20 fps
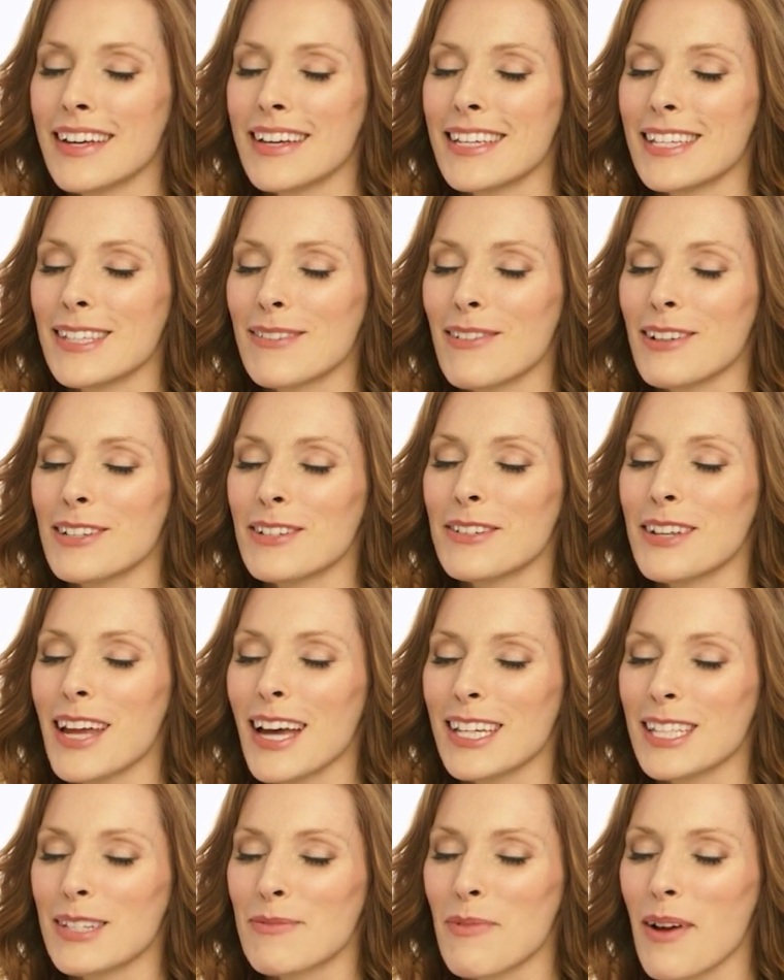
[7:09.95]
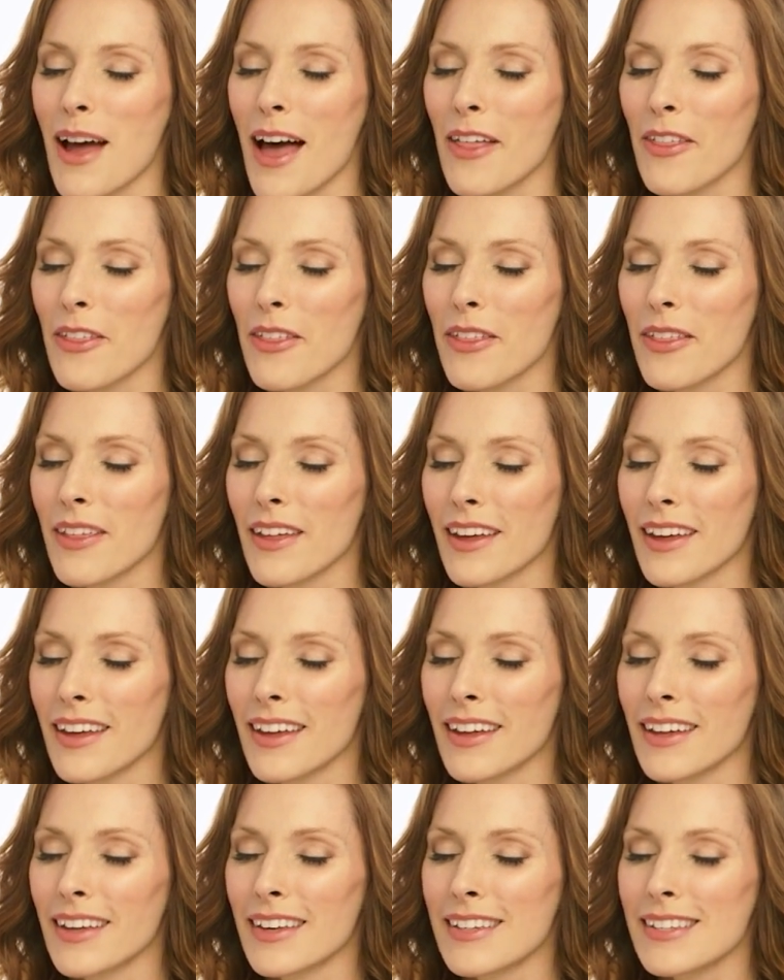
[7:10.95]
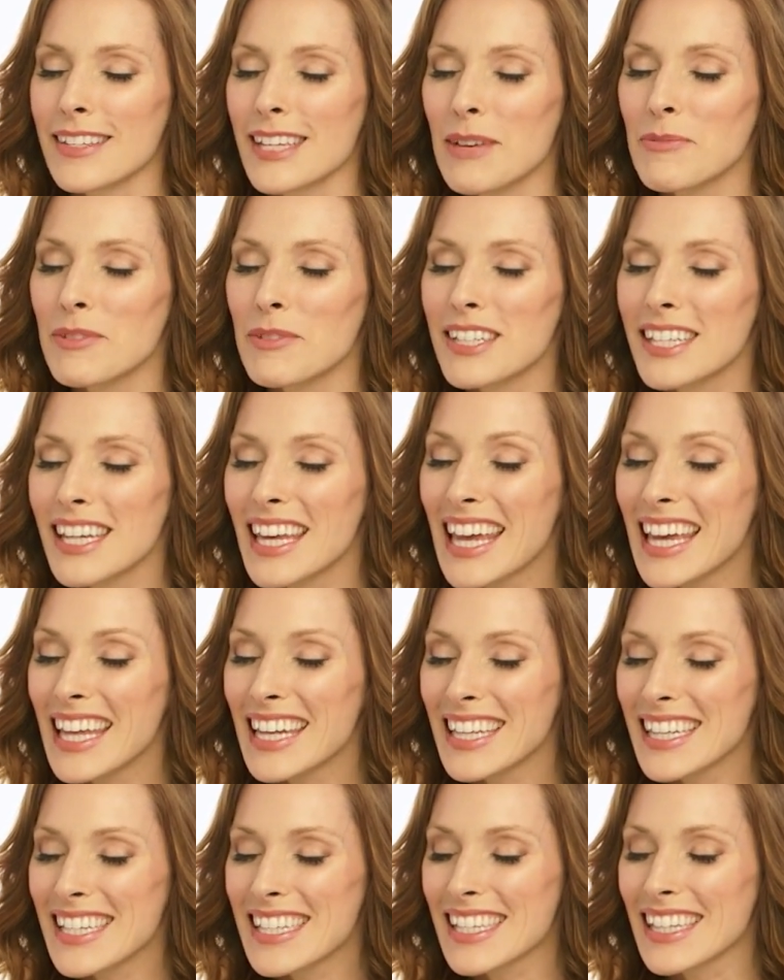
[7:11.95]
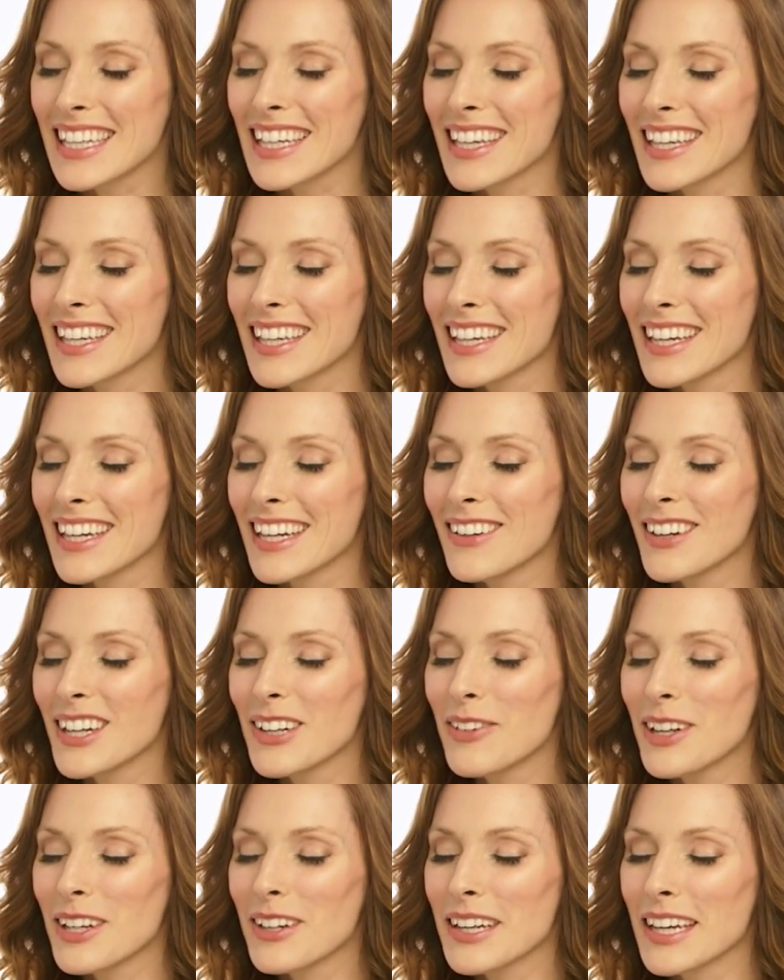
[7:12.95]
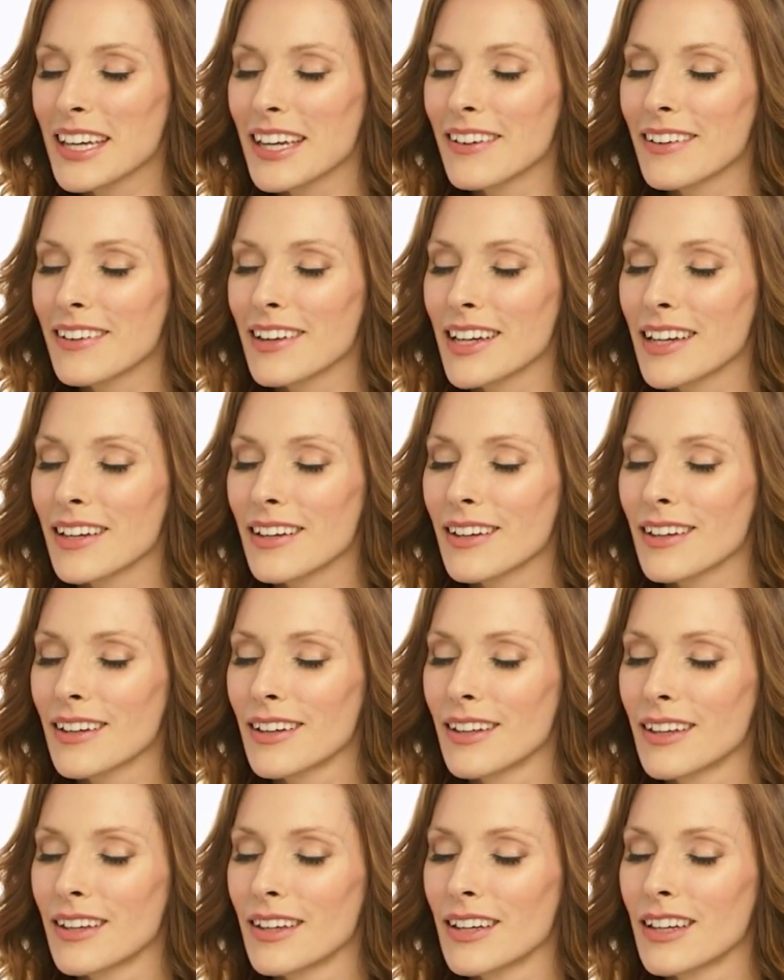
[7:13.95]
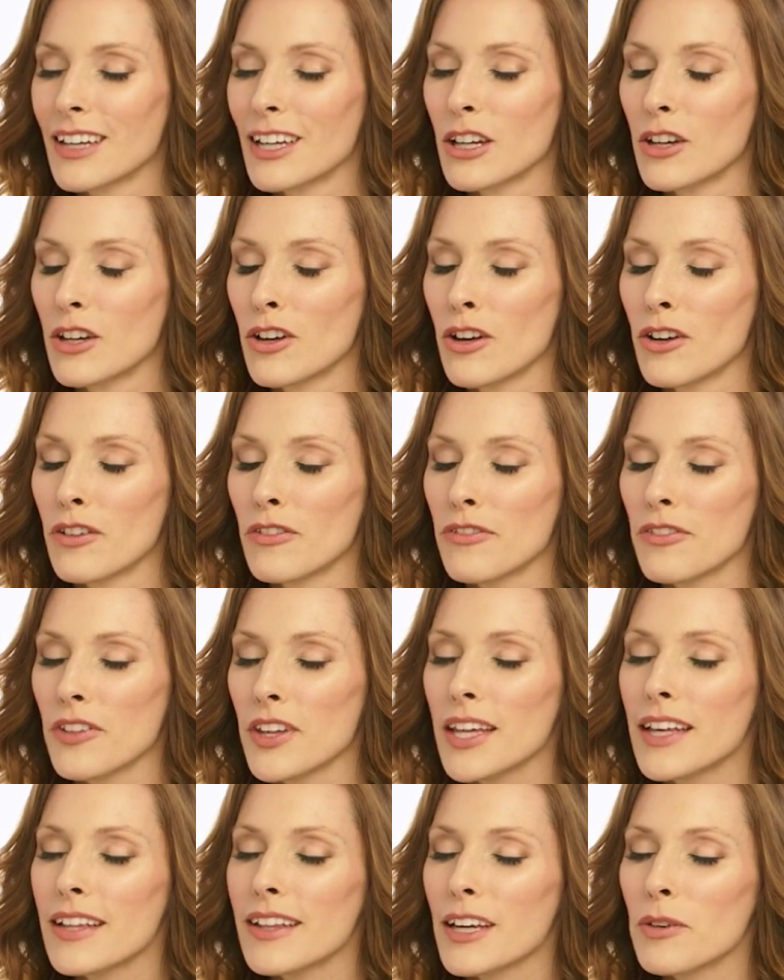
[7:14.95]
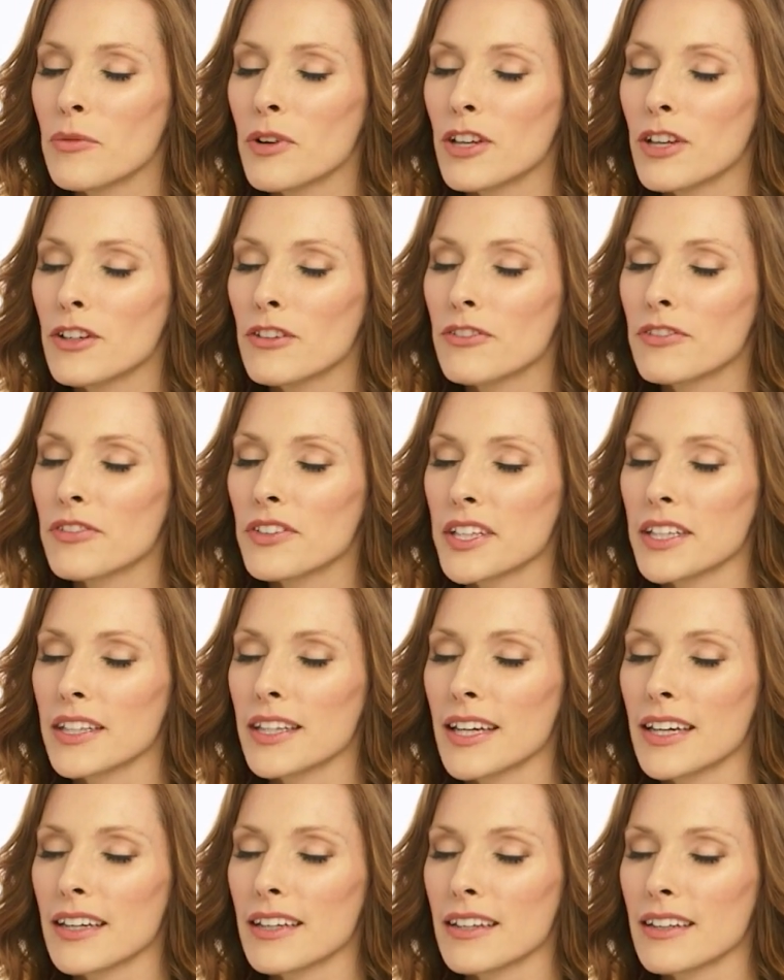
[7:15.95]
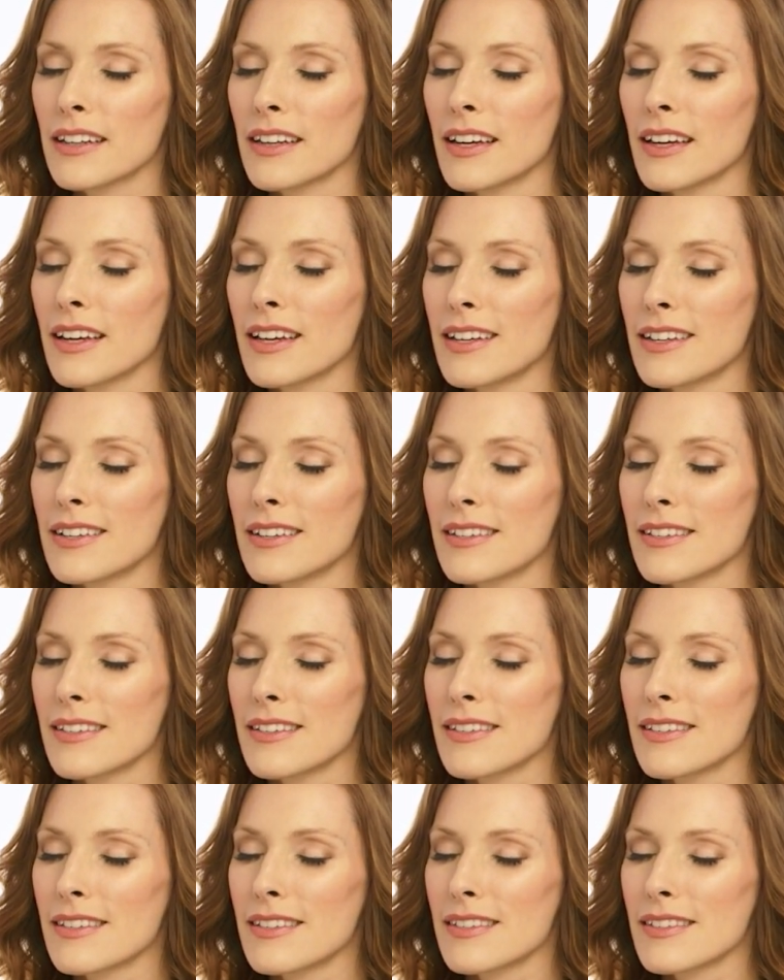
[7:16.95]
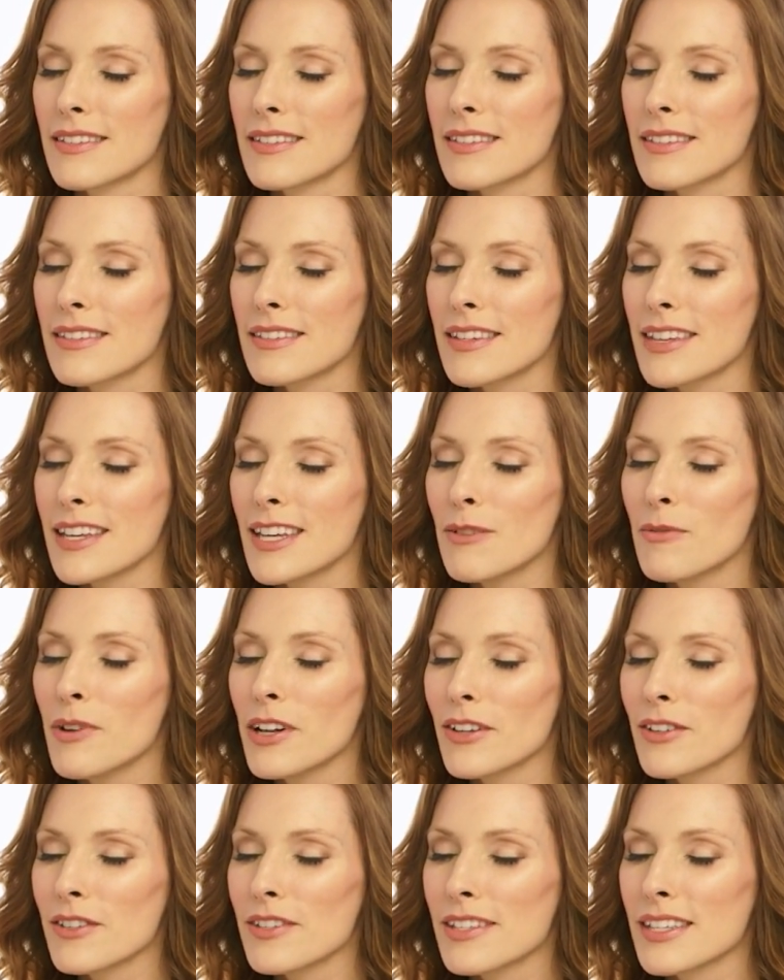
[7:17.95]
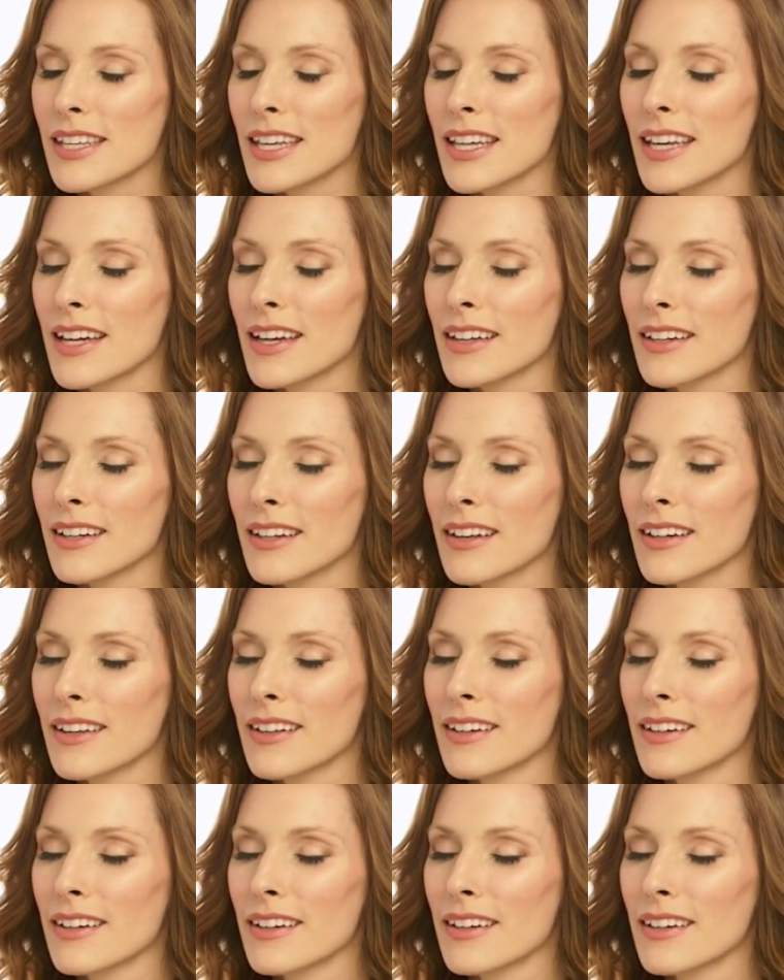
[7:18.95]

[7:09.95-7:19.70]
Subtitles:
So on your next breath, simultaneously hearing what you're hearing, feeling what you're feeling, see what you're seeing,